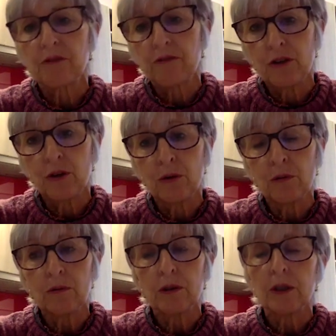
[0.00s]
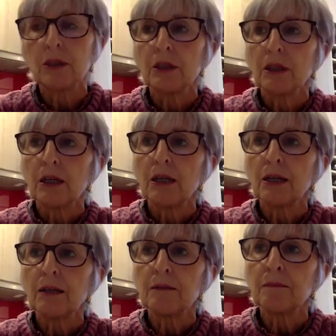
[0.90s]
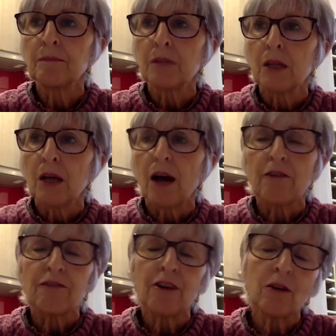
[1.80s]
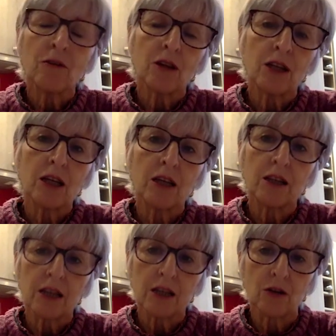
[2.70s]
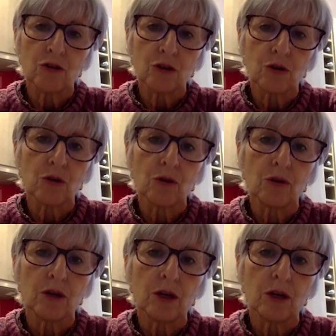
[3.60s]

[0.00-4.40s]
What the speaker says: of view. I found the theological